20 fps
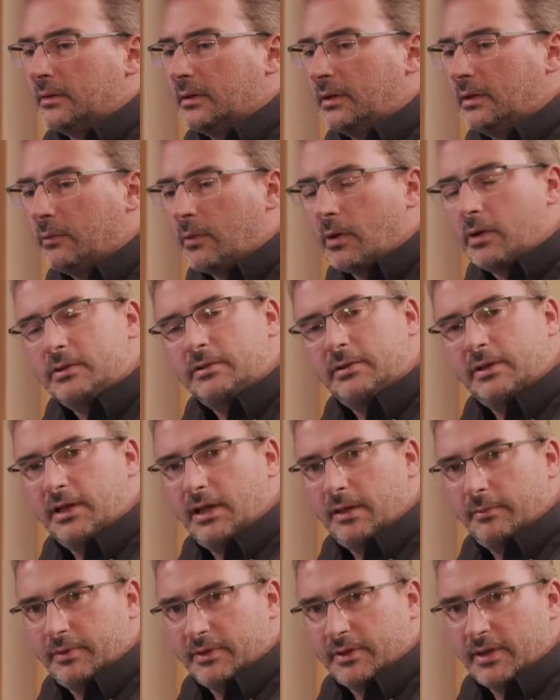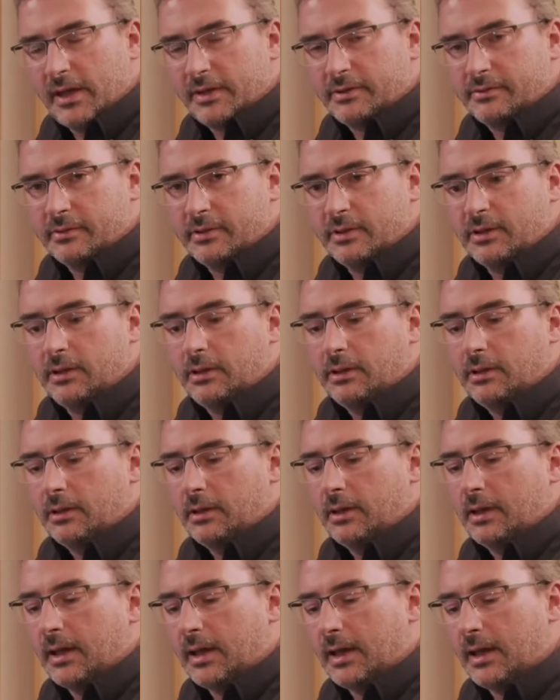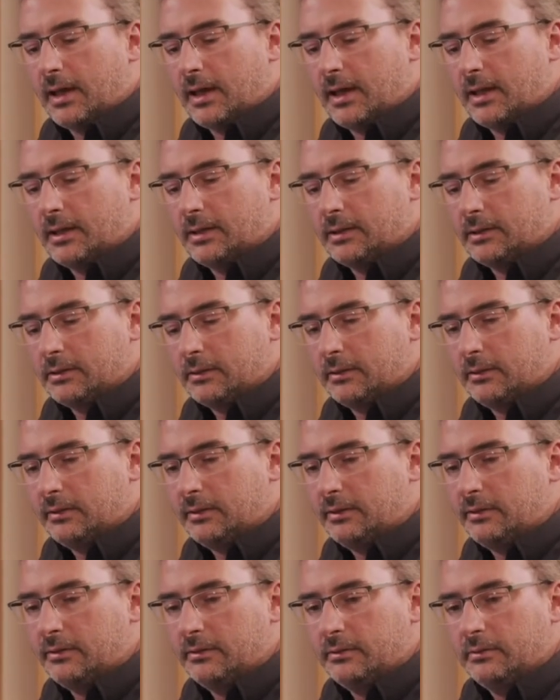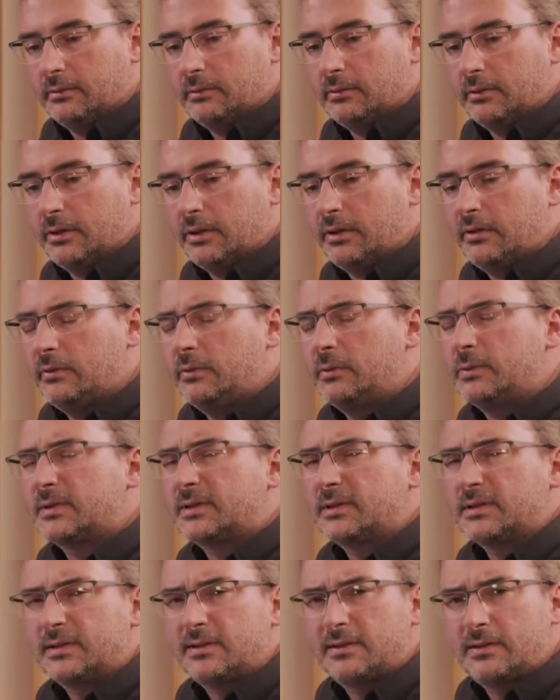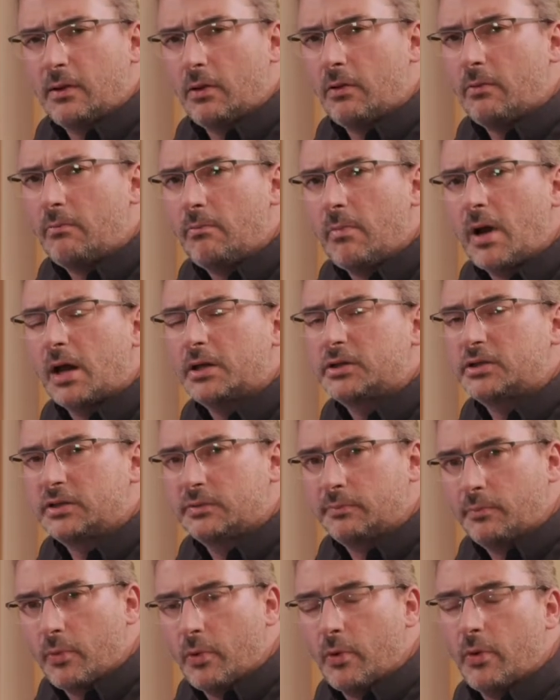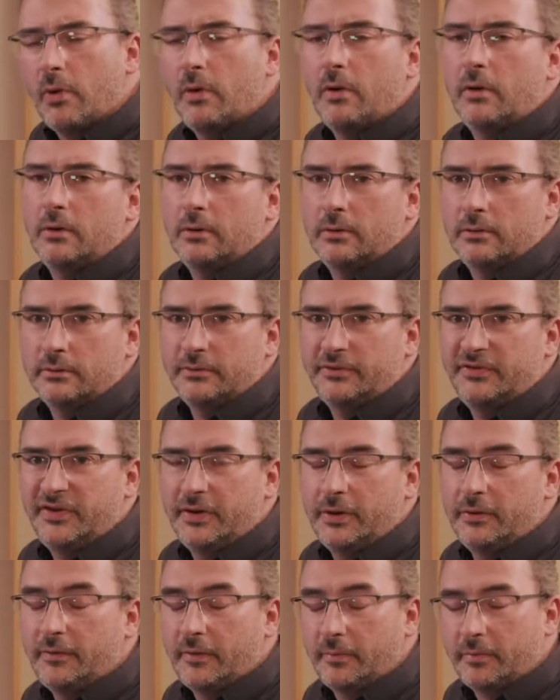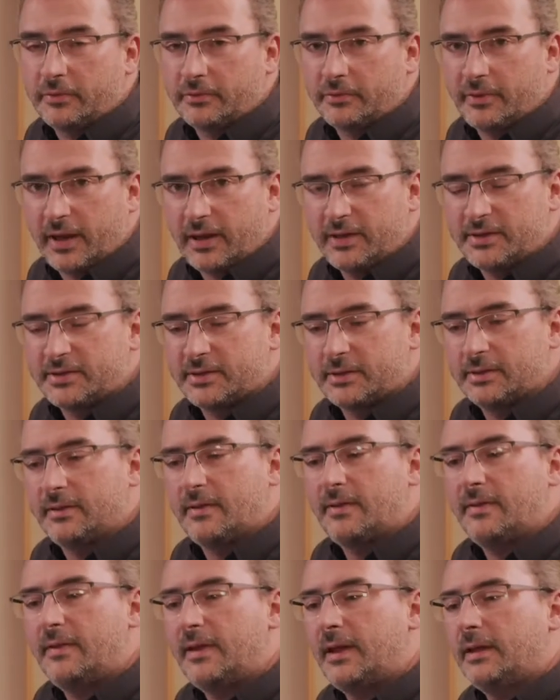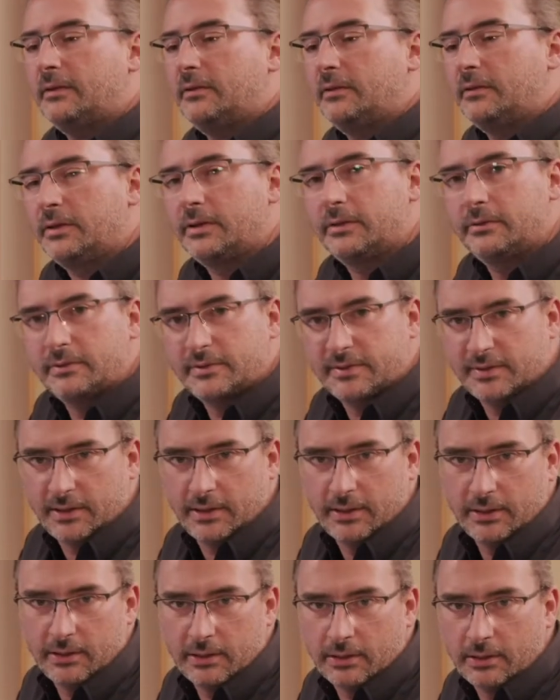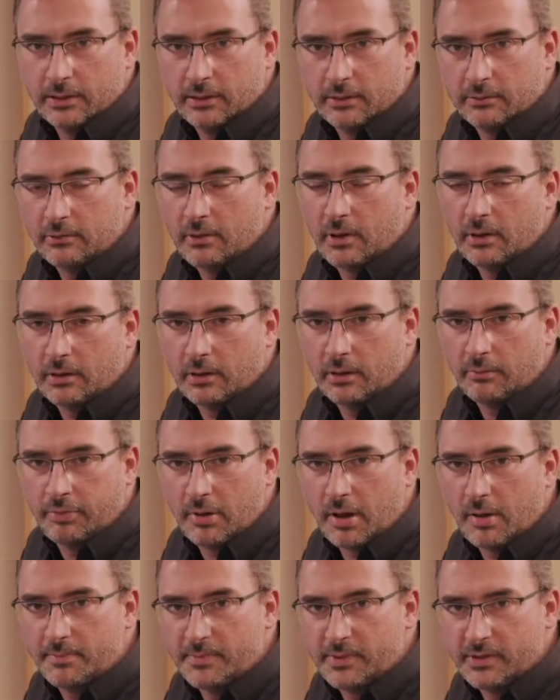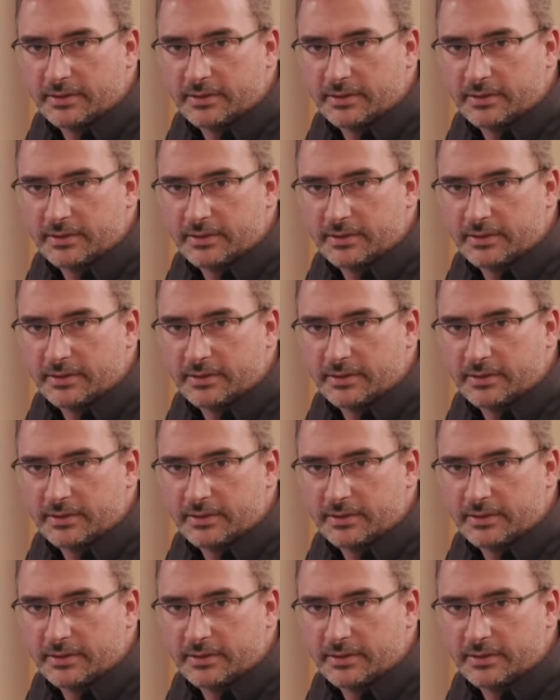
you want to keep it natural and you use so much more reverberation than you use in rock or pop